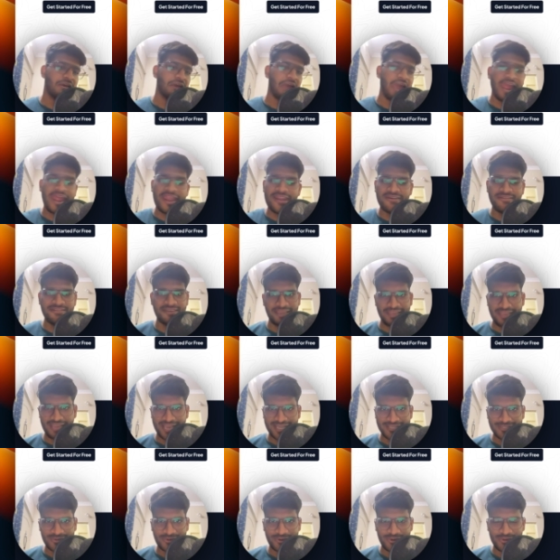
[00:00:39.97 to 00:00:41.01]
and the AI
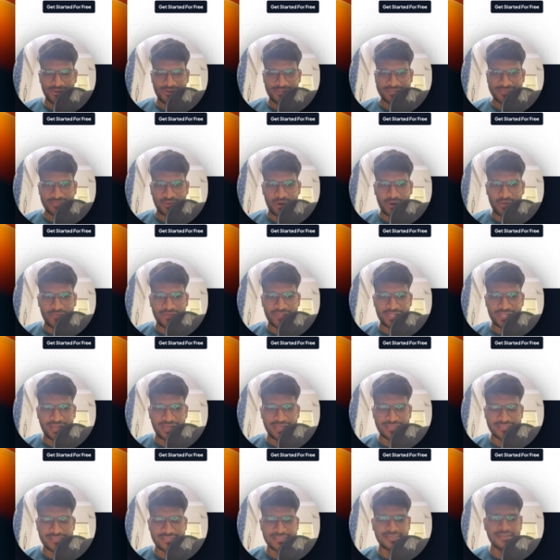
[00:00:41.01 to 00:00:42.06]
is going to respond with an
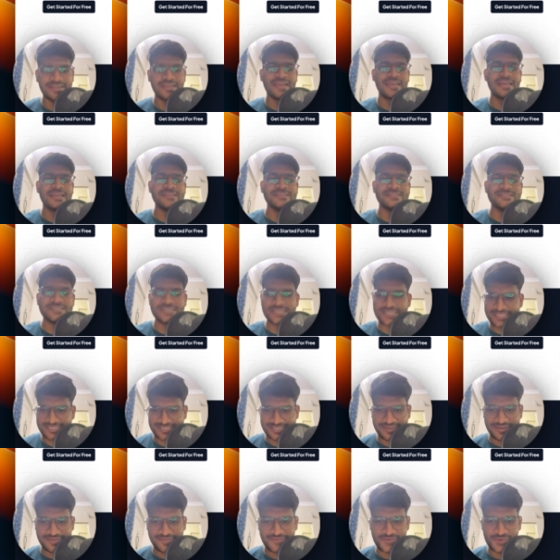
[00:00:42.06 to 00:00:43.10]
answer in
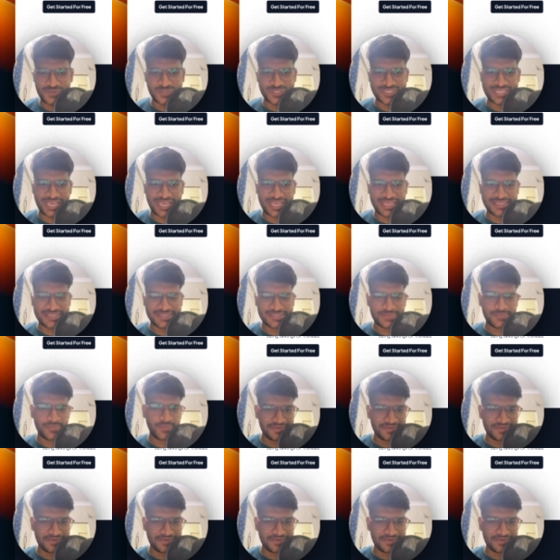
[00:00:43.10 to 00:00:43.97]
just few seconds.